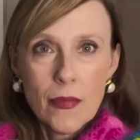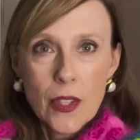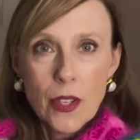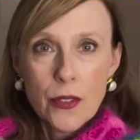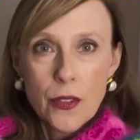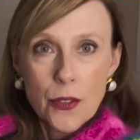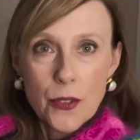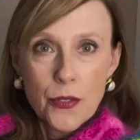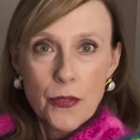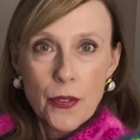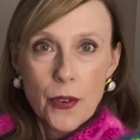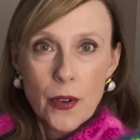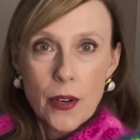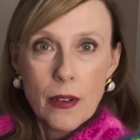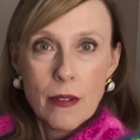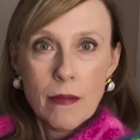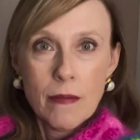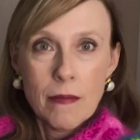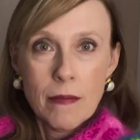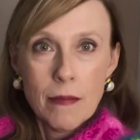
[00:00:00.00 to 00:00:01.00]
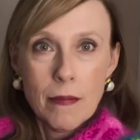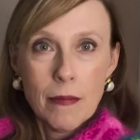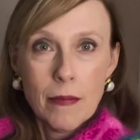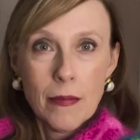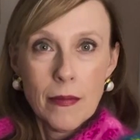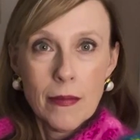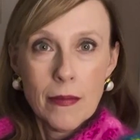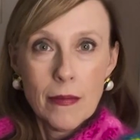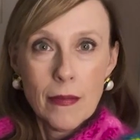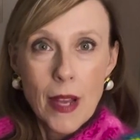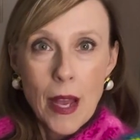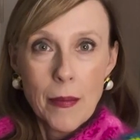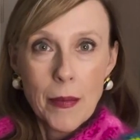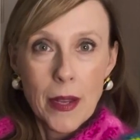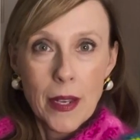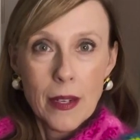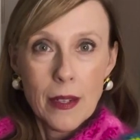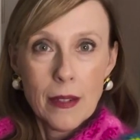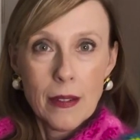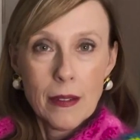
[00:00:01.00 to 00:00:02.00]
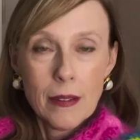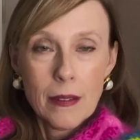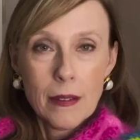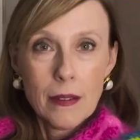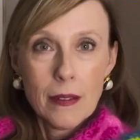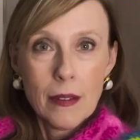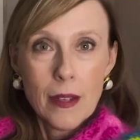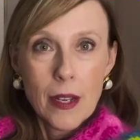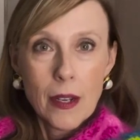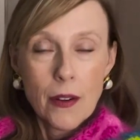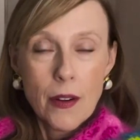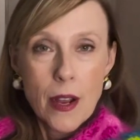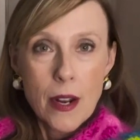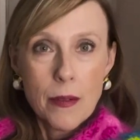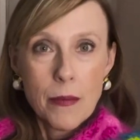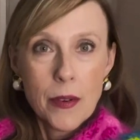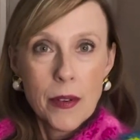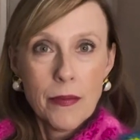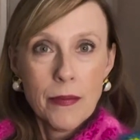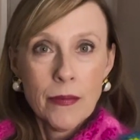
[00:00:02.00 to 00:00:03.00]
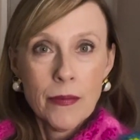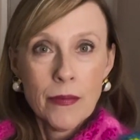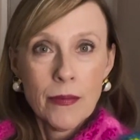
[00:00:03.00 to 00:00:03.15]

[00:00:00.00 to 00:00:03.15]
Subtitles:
Those four. I mean, incredible.